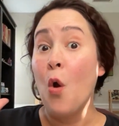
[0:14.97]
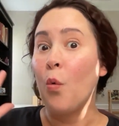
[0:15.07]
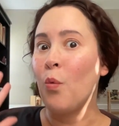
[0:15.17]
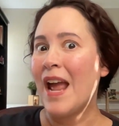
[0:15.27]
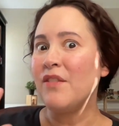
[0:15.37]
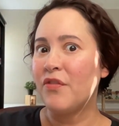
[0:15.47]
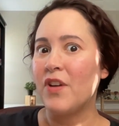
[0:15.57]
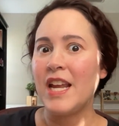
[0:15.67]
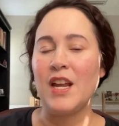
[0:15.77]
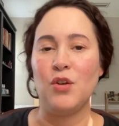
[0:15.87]

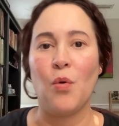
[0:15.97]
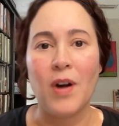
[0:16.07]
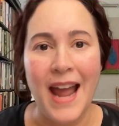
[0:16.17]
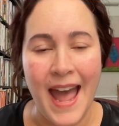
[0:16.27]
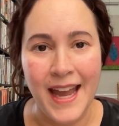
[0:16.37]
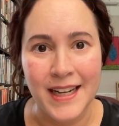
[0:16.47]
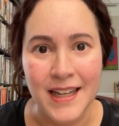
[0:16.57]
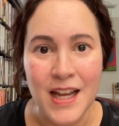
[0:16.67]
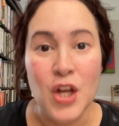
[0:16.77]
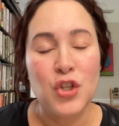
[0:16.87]
rent-free in your head.
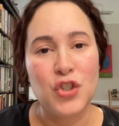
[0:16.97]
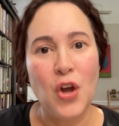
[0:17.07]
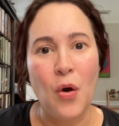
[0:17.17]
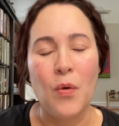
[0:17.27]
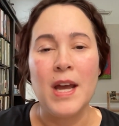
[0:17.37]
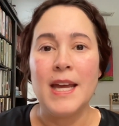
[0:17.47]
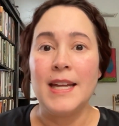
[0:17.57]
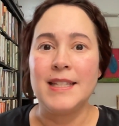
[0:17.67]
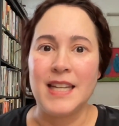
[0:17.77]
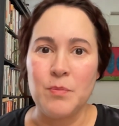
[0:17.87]
So,
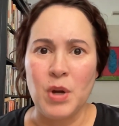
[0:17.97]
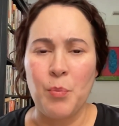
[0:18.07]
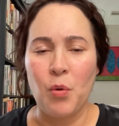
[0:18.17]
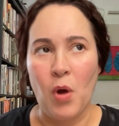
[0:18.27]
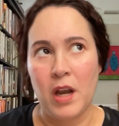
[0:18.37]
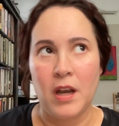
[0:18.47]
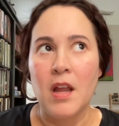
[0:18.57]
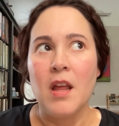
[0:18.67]
tip number 1.